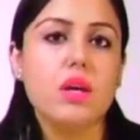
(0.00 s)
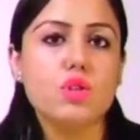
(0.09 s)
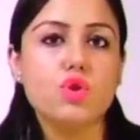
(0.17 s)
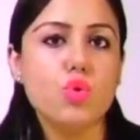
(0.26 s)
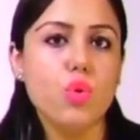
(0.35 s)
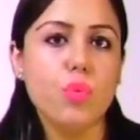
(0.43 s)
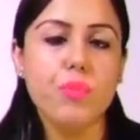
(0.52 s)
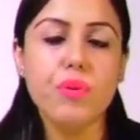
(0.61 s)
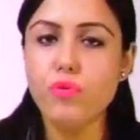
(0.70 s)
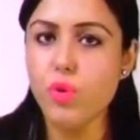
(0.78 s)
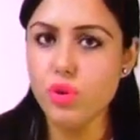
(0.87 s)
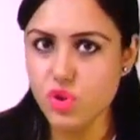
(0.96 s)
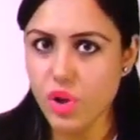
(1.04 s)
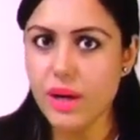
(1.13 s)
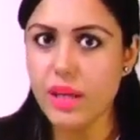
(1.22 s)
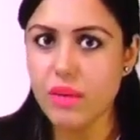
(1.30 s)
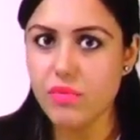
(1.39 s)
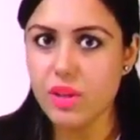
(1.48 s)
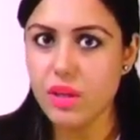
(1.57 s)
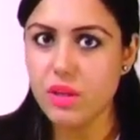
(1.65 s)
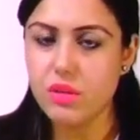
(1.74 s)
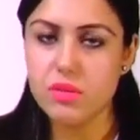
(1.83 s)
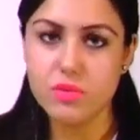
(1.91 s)
So before starting with
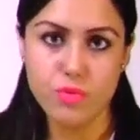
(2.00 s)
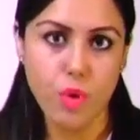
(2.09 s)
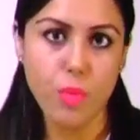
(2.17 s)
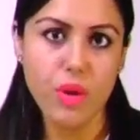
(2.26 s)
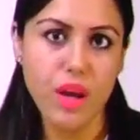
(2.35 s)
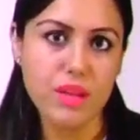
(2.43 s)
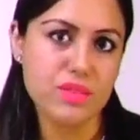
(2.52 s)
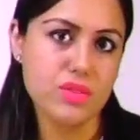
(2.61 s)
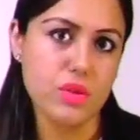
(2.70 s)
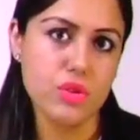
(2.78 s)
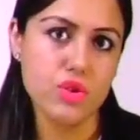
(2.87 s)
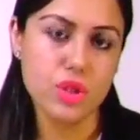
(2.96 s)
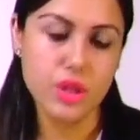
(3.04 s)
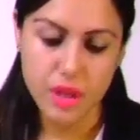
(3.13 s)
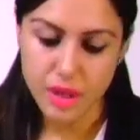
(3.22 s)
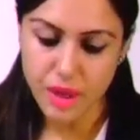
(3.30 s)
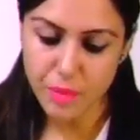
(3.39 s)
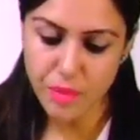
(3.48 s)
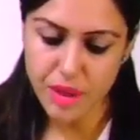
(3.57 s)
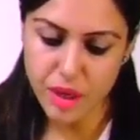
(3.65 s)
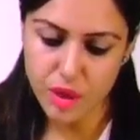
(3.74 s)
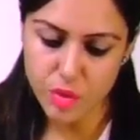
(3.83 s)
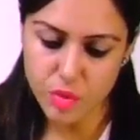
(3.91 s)
the formula as such, let me
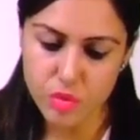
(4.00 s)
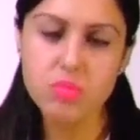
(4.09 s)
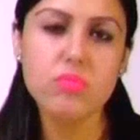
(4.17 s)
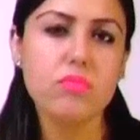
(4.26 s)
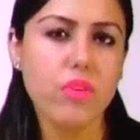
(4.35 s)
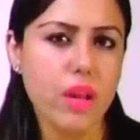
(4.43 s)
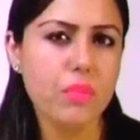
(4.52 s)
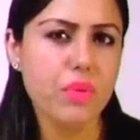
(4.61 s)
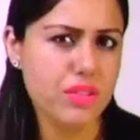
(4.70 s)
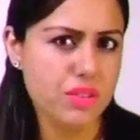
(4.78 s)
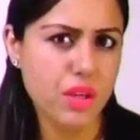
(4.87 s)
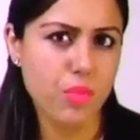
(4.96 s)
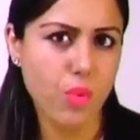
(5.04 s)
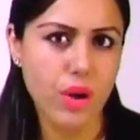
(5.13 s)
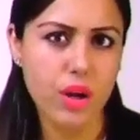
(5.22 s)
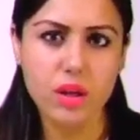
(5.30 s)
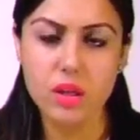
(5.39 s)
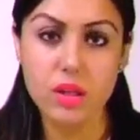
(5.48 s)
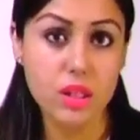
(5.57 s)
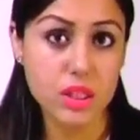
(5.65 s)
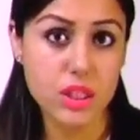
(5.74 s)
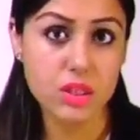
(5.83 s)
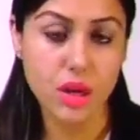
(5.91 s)
tell you one basic point in
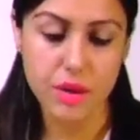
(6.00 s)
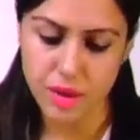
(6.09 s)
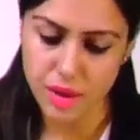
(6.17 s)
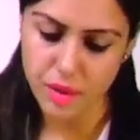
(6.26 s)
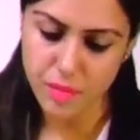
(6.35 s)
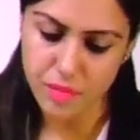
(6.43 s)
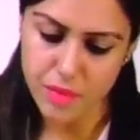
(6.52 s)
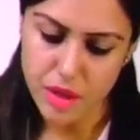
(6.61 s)
the starting,